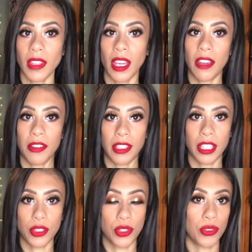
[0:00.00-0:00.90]
I
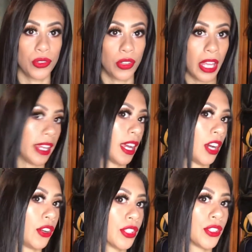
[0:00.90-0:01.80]
really do like
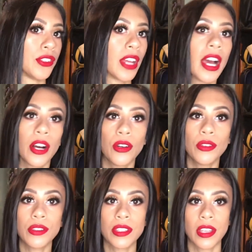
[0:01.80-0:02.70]
how it turned
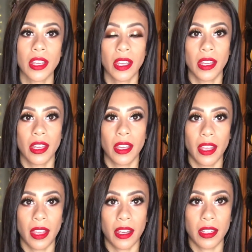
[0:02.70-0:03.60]
out,
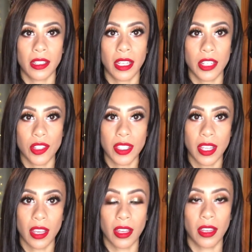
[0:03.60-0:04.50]
and I just
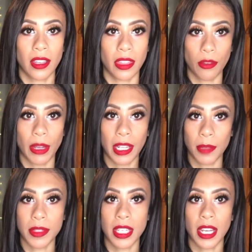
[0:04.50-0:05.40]
think the red
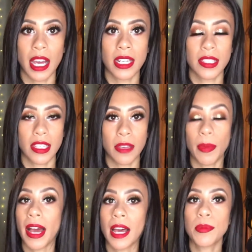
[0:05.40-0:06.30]
lipstick honestly
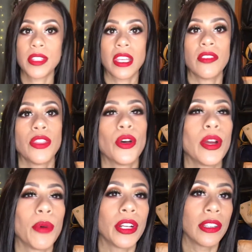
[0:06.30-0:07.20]
pops, even though I
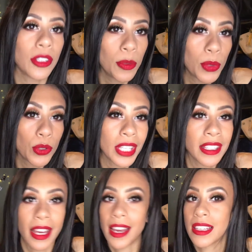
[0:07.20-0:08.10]
went a little bold on
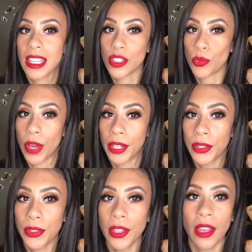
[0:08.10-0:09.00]
the eyes as
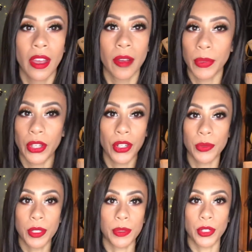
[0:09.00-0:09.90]
well. But you know
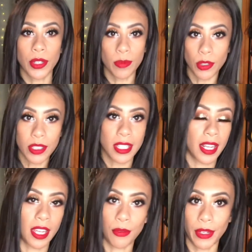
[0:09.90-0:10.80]
what? We're going bold tonight.